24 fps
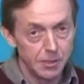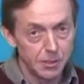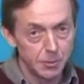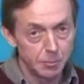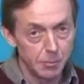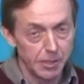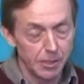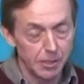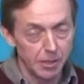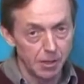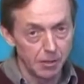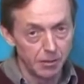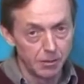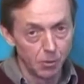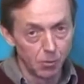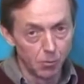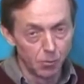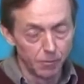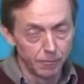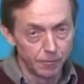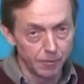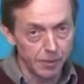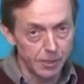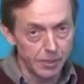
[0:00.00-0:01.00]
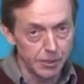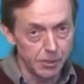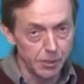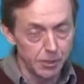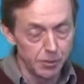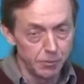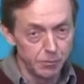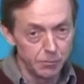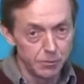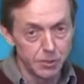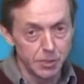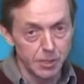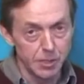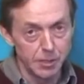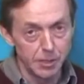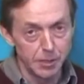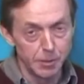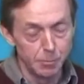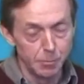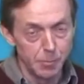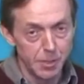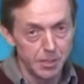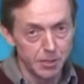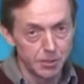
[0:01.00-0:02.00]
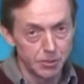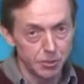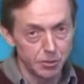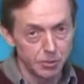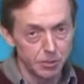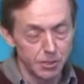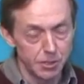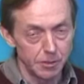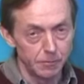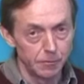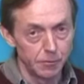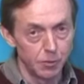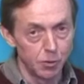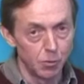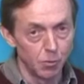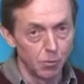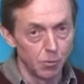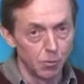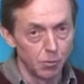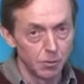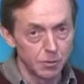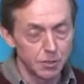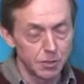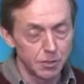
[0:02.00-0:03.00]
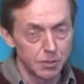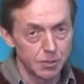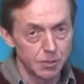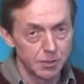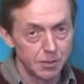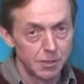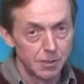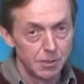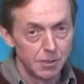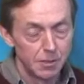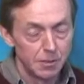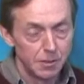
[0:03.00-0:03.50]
is being unlawfully used in administrative courts.